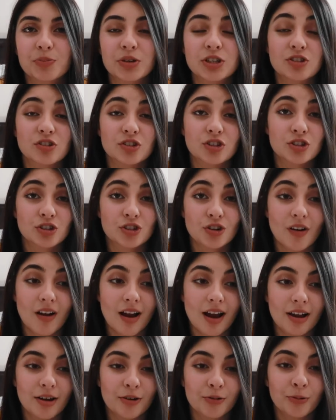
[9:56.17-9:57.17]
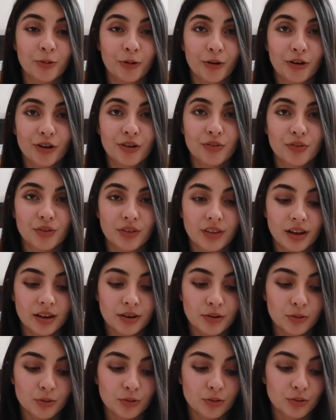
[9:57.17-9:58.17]
but just try work for
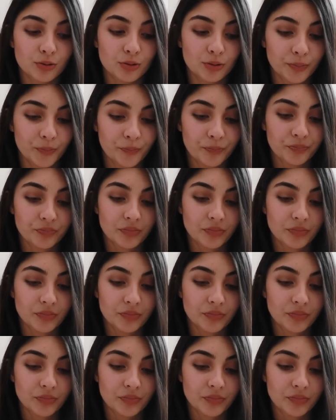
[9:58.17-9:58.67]
that or